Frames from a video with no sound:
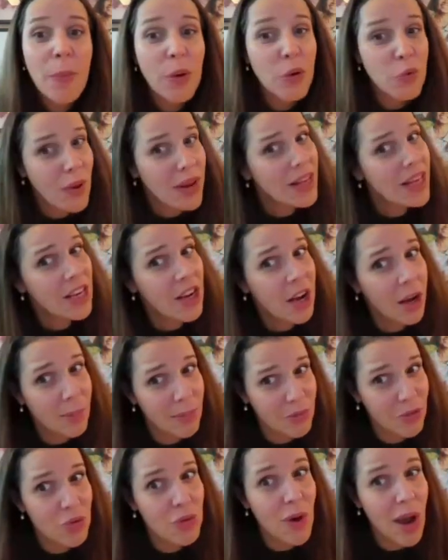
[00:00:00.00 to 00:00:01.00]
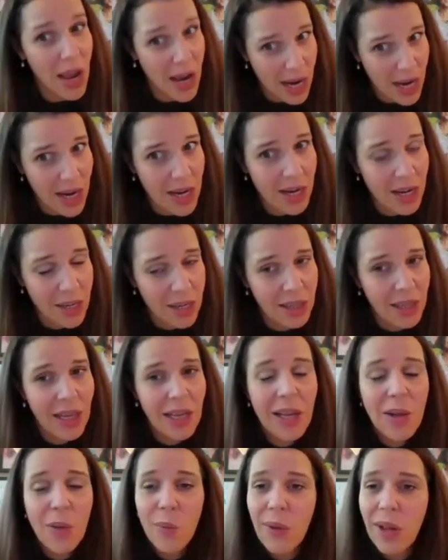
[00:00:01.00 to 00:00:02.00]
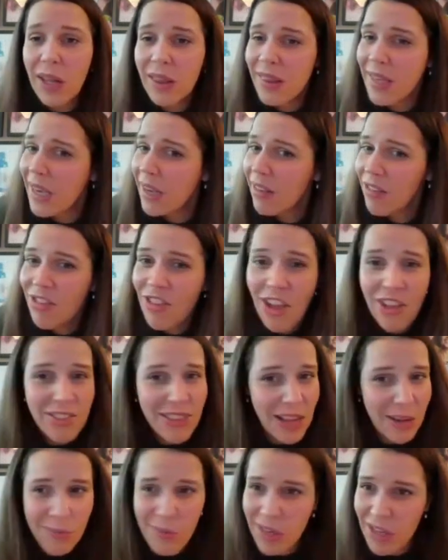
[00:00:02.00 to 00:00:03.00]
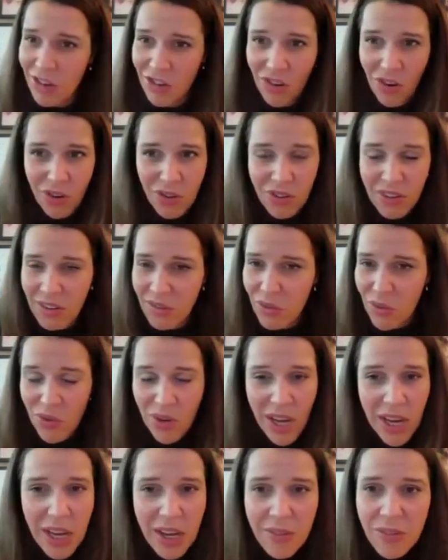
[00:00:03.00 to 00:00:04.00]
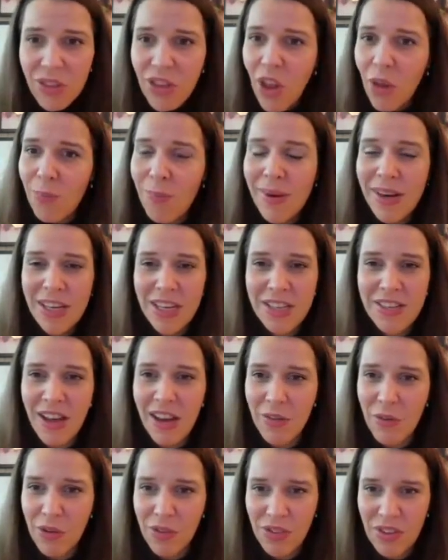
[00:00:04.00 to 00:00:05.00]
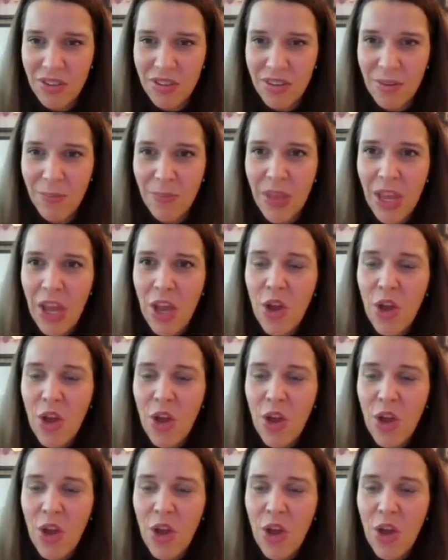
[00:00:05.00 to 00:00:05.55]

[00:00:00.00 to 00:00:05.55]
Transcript: But when it comes to hair, well, there are not that many choices today, not many diversity.